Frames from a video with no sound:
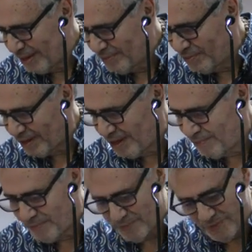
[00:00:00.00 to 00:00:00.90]
I mean,
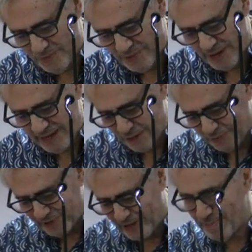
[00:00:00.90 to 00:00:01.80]
I'm running out
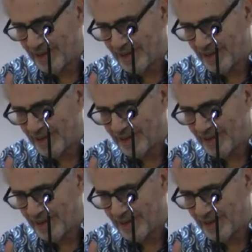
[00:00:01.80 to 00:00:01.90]
of time,